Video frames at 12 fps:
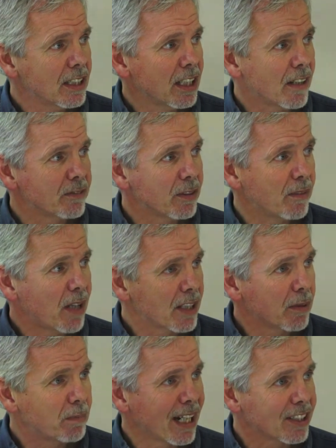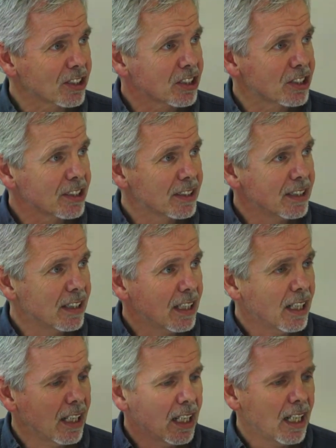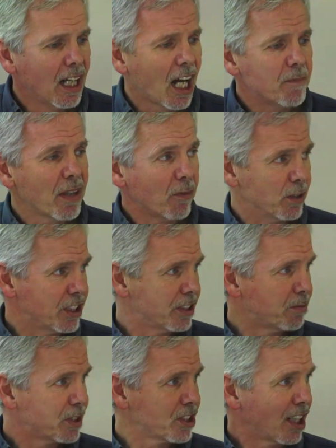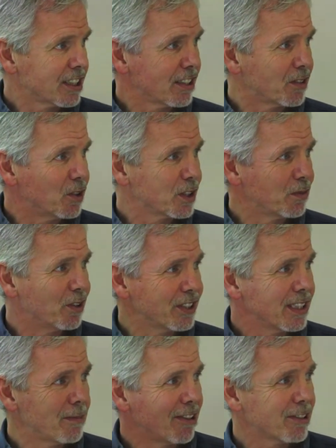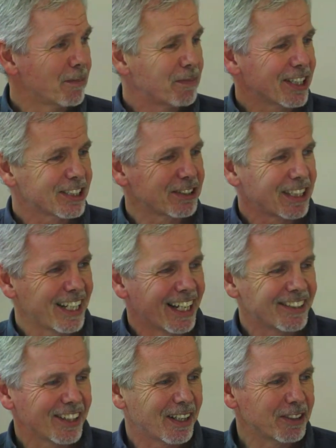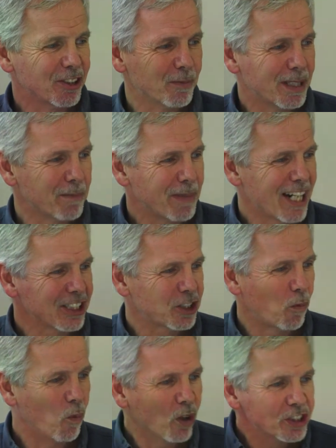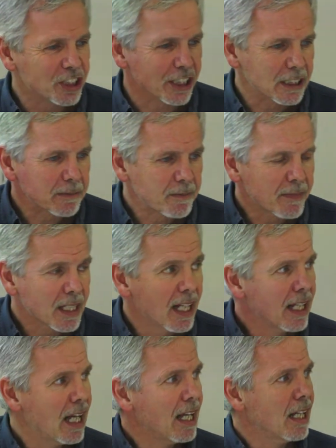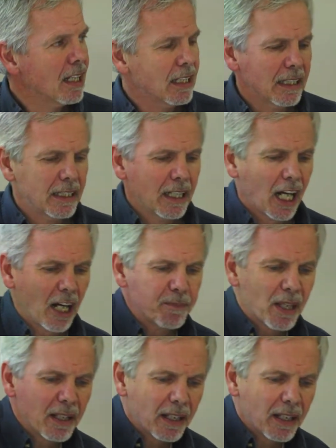and from other banks, which is precisely, of course, what the American banks and other European banks wanted. And